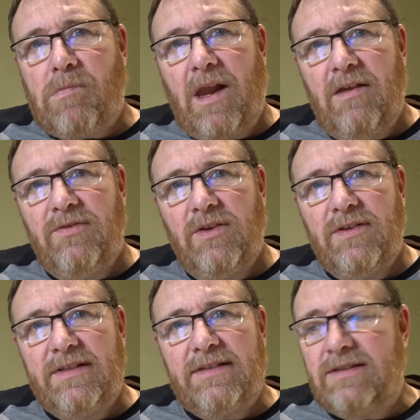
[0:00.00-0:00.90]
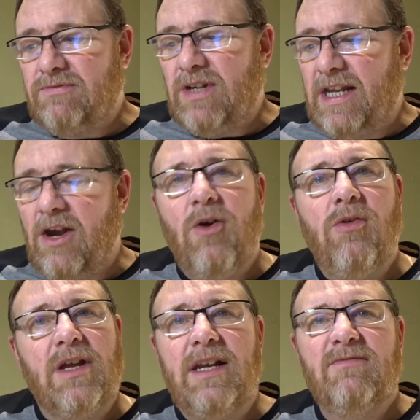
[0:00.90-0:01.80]
I feel it's really all
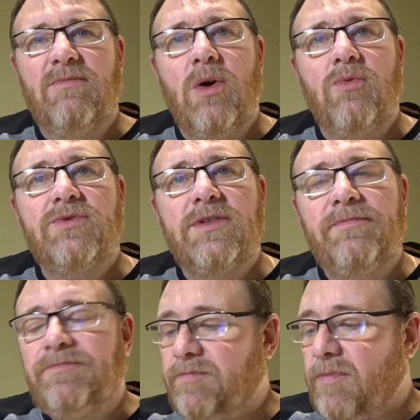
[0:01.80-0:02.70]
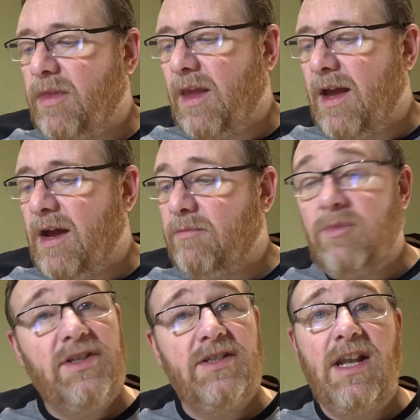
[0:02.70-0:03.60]
kind of malts,
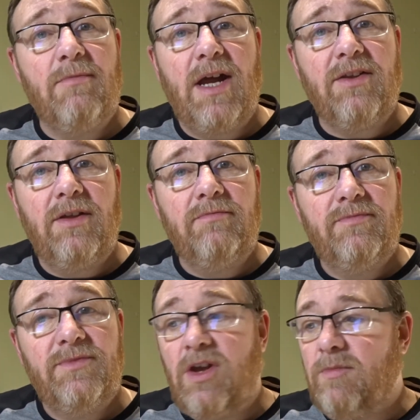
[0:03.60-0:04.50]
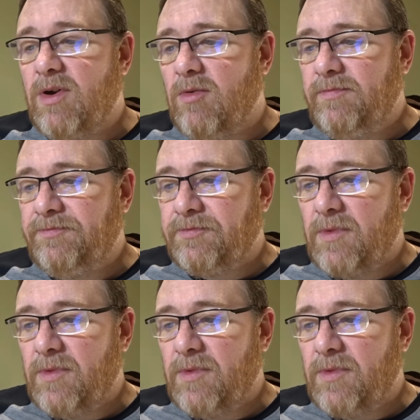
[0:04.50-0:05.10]
which isn't a bad thing, not a problem.